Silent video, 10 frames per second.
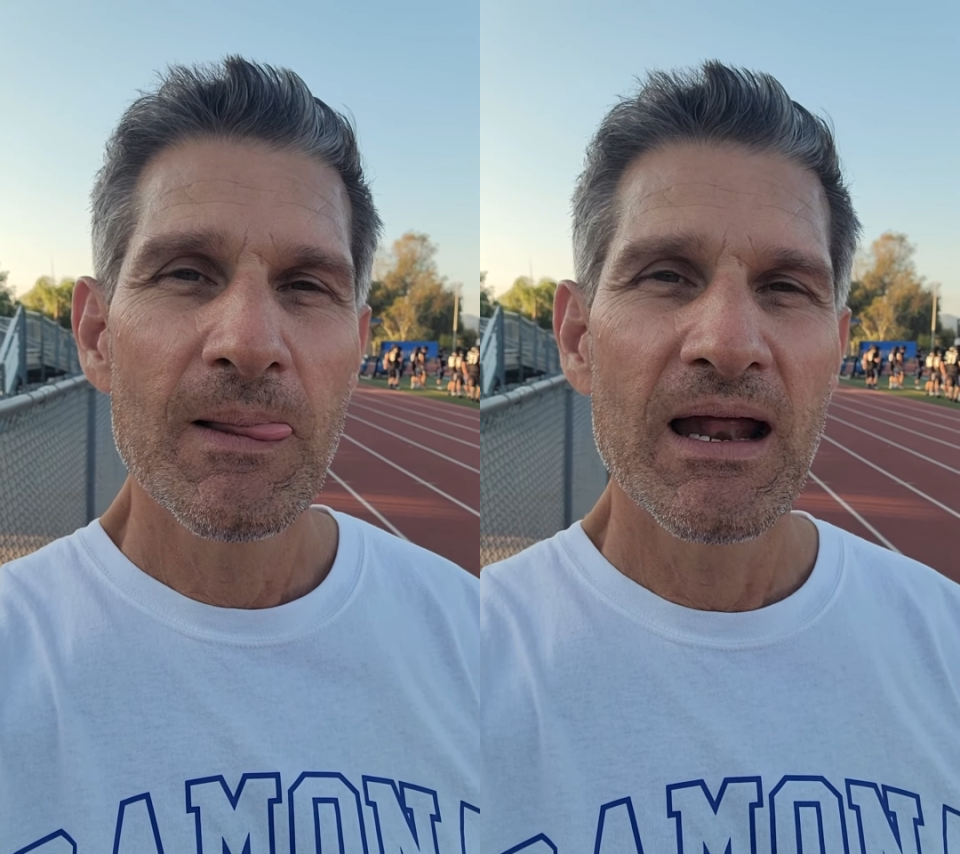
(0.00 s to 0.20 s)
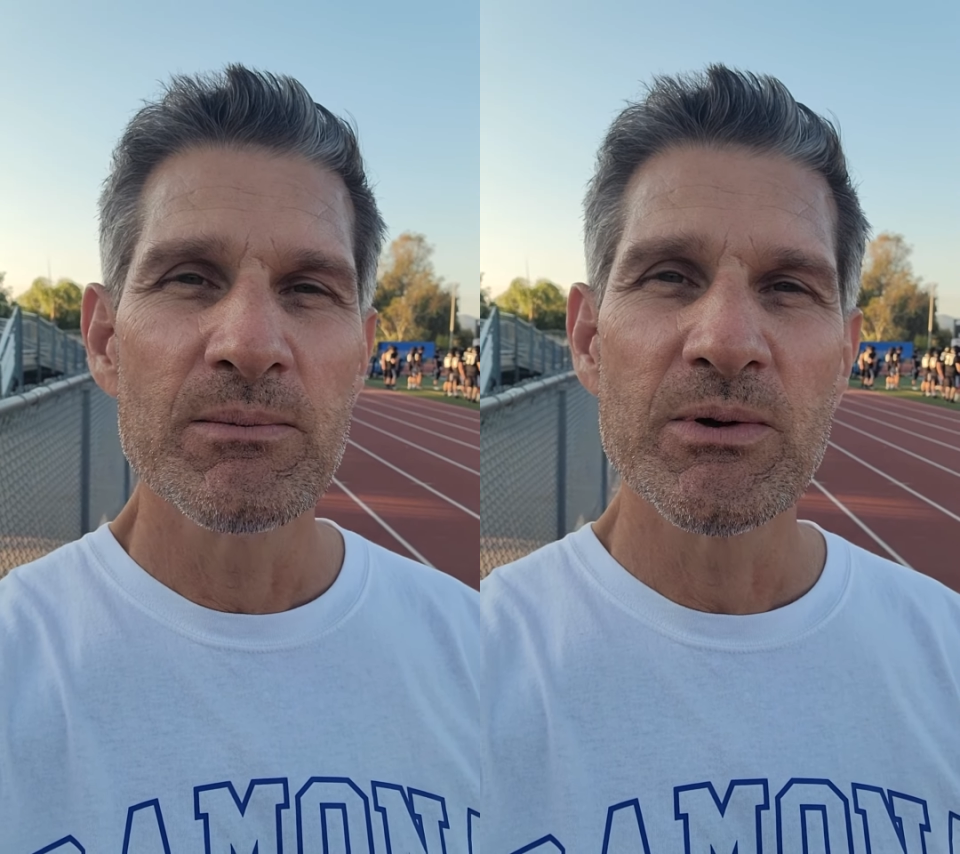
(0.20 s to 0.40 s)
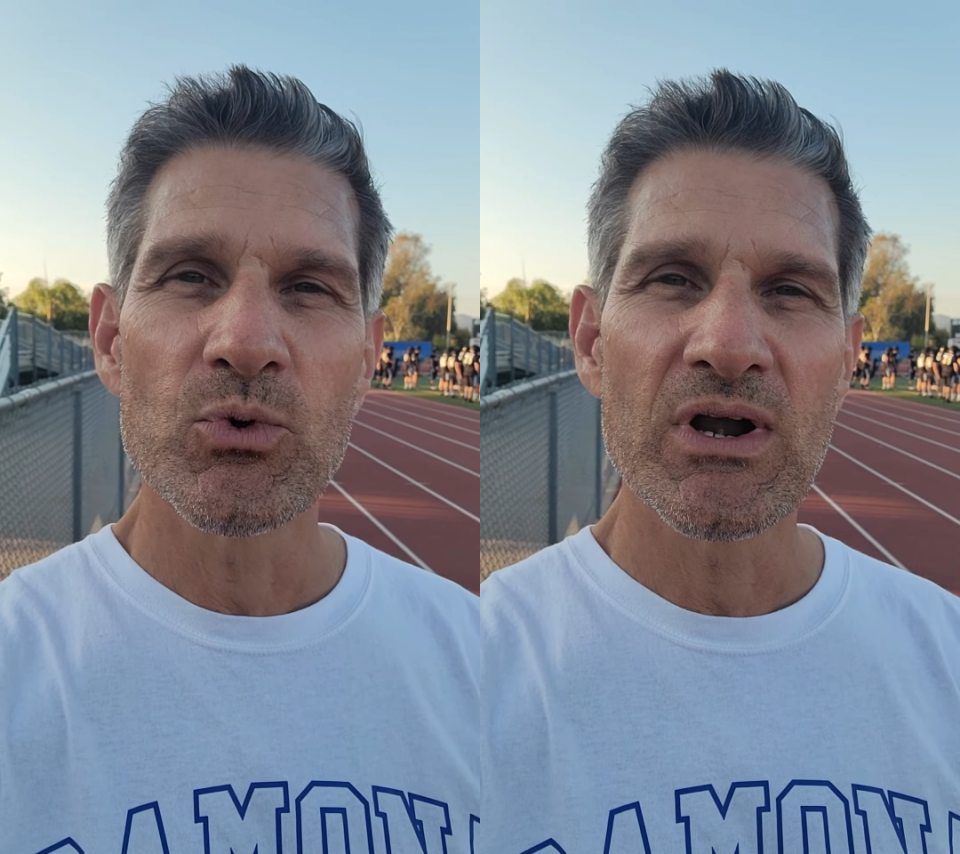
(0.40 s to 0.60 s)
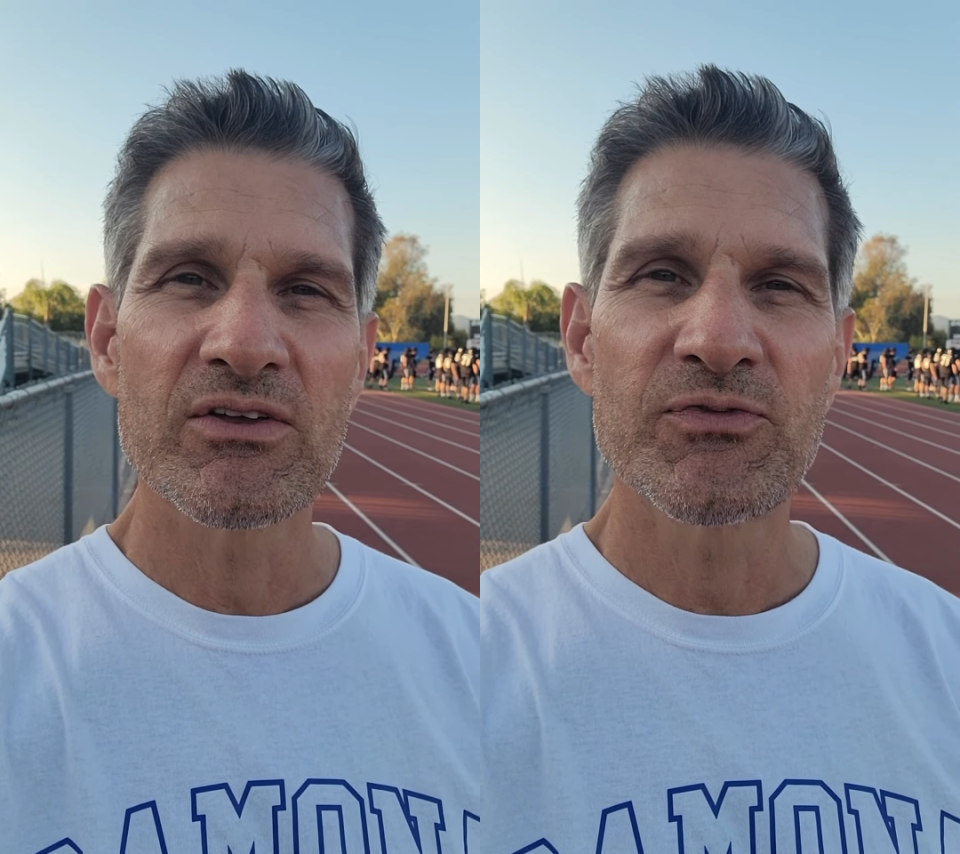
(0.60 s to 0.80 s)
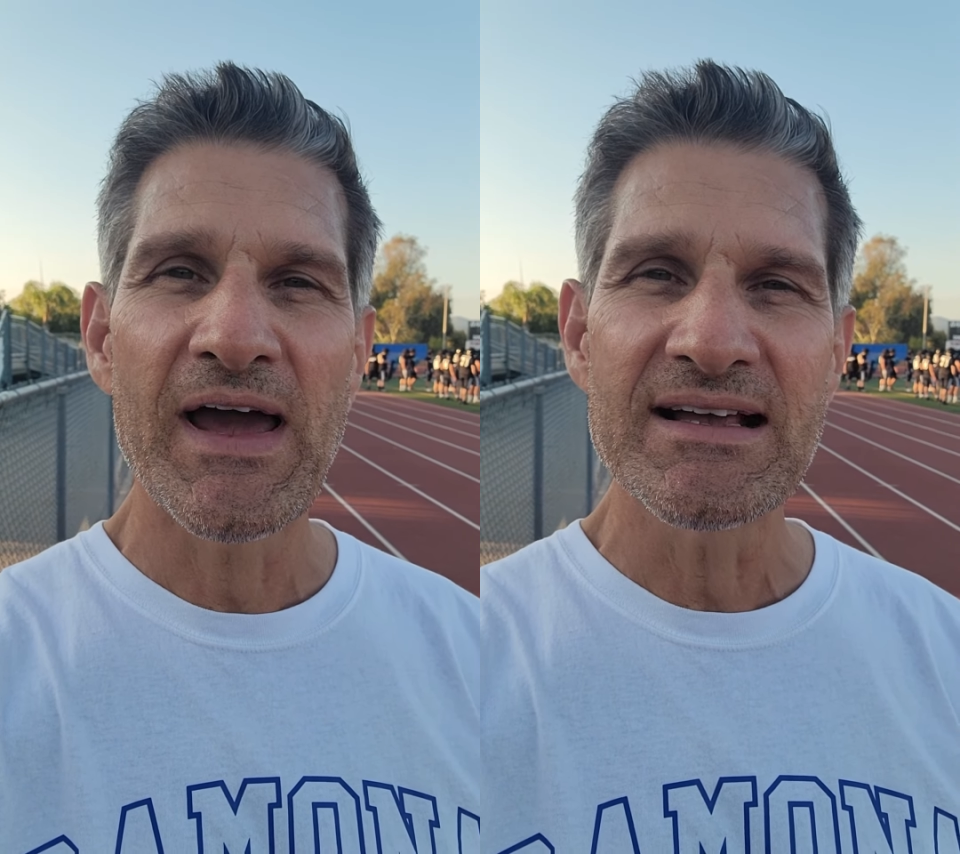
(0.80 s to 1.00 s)
I remember when I
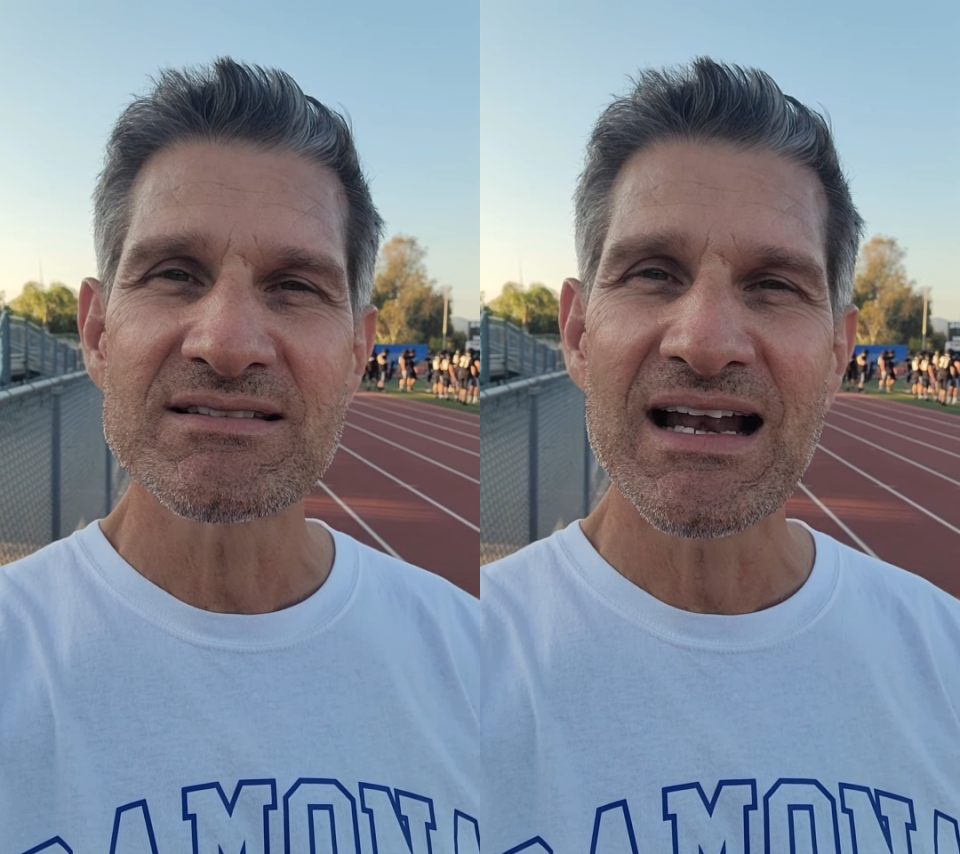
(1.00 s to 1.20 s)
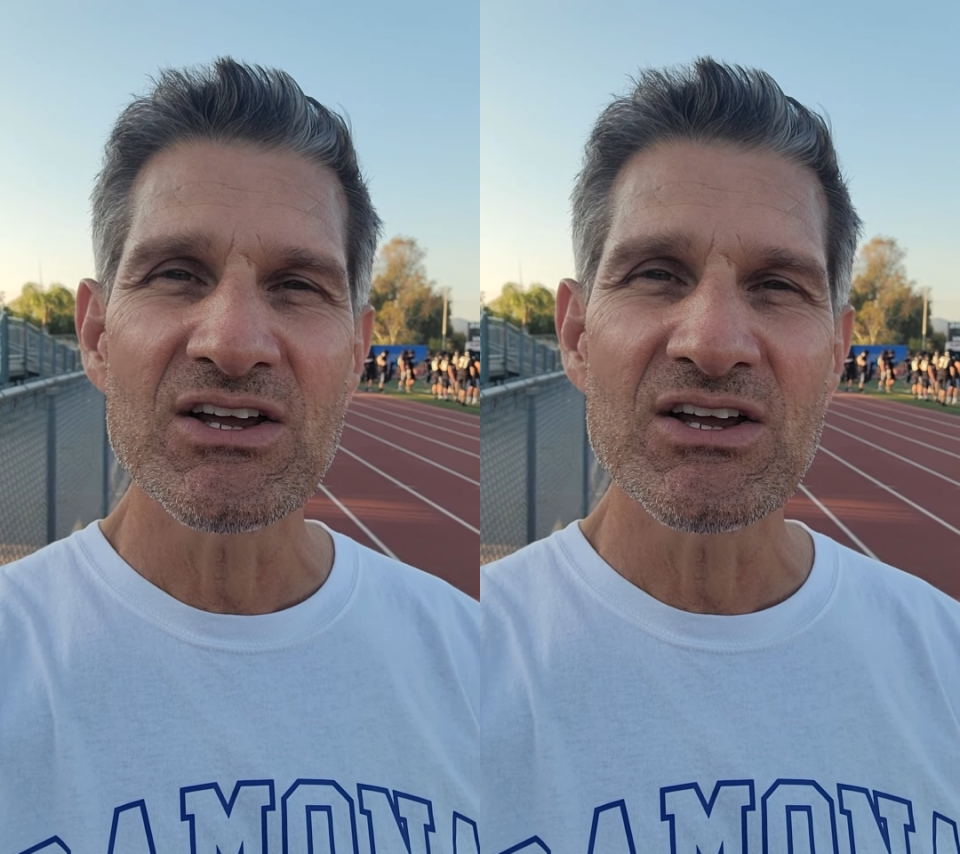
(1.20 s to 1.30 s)
was fasting,